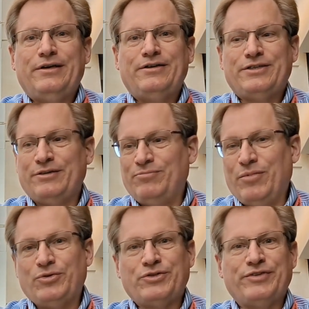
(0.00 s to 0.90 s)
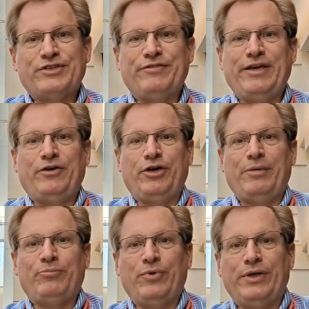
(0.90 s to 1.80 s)
Said most of us have ended
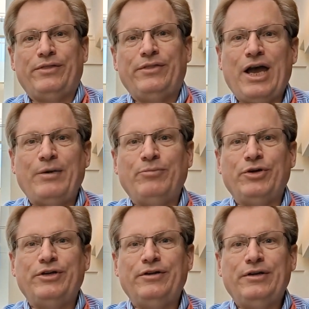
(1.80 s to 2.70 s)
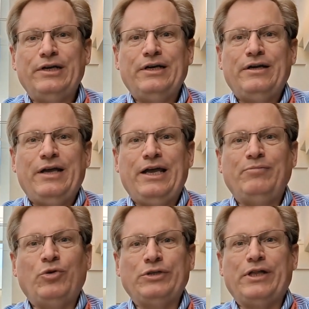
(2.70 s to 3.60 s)
up with hybrid and
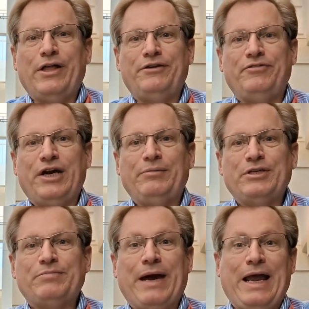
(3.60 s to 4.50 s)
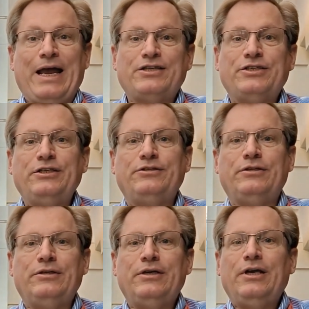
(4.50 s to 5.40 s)
multi-cloud environments by accident,
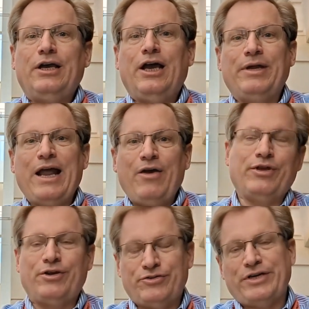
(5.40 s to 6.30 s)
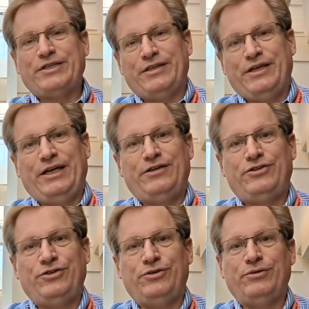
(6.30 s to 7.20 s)
but now they're addressing the need
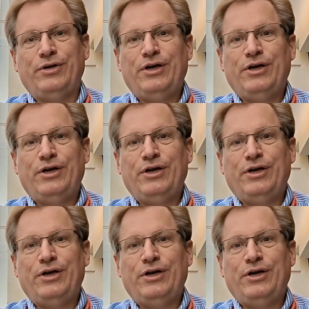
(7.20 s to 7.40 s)
to